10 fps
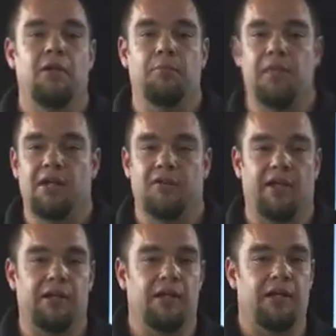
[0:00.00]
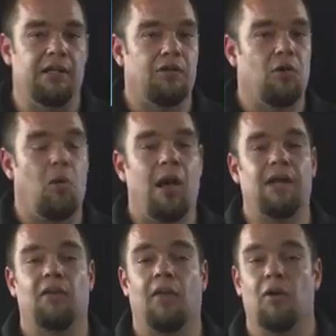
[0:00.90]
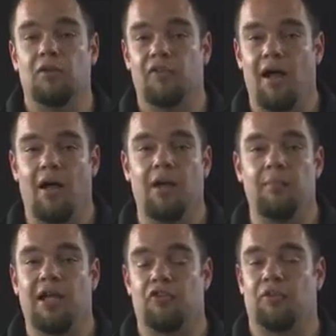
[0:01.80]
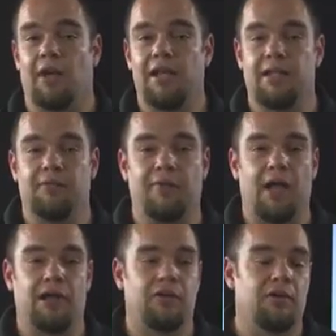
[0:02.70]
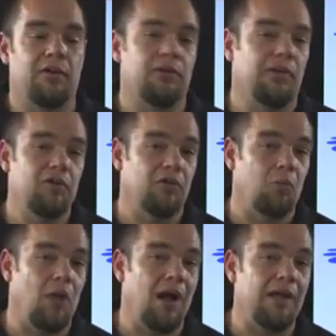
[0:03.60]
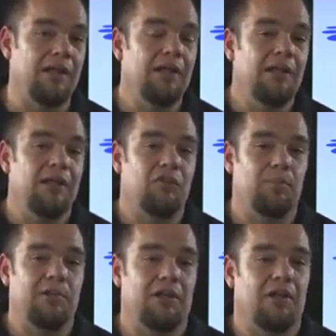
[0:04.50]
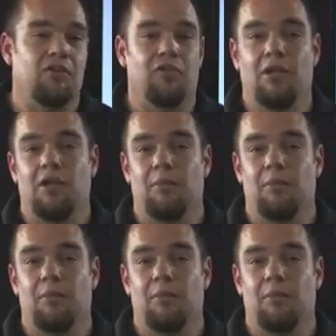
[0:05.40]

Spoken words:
metadata in quite a long time as a ranking factor, and the reason why is because